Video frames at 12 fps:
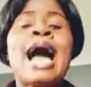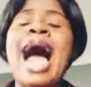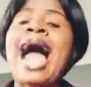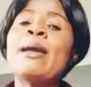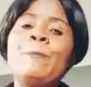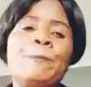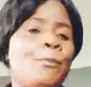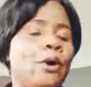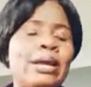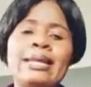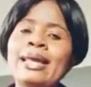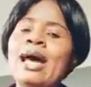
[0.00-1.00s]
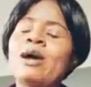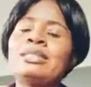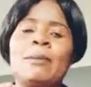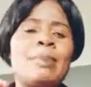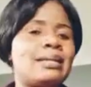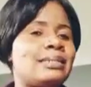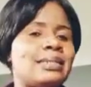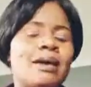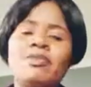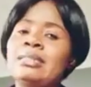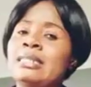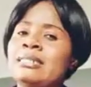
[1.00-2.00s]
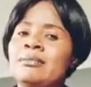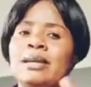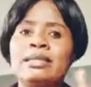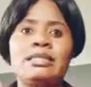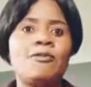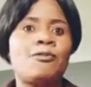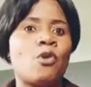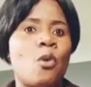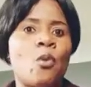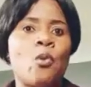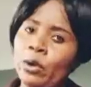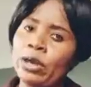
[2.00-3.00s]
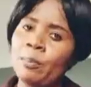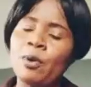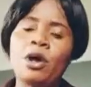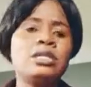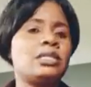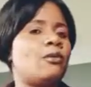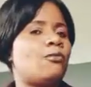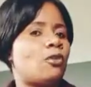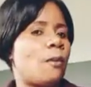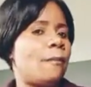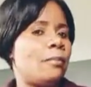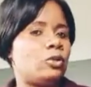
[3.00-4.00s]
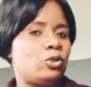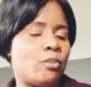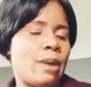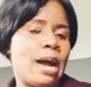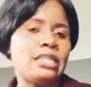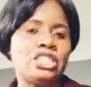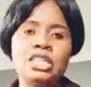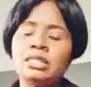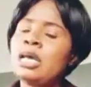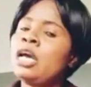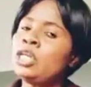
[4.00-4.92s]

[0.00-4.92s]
I pointed out about 7 things ranging from weapons, from to matches,